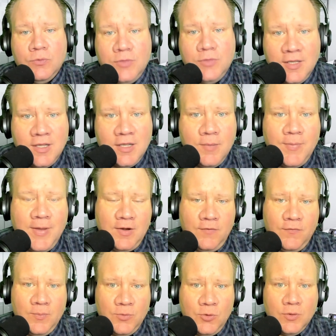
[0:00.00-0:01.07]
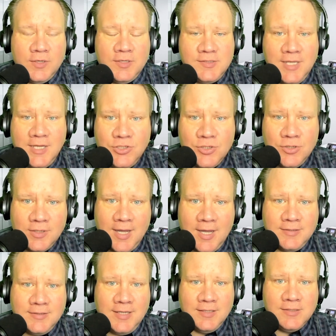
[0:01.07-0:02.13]
thinking about it from an organizational
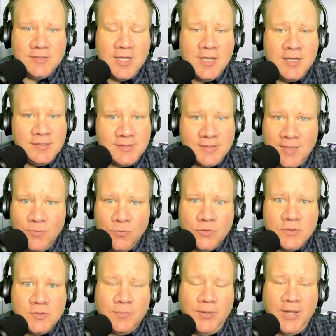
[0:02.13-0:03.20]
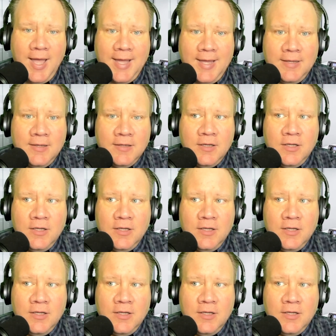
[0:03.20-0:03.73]
context, same rules apply.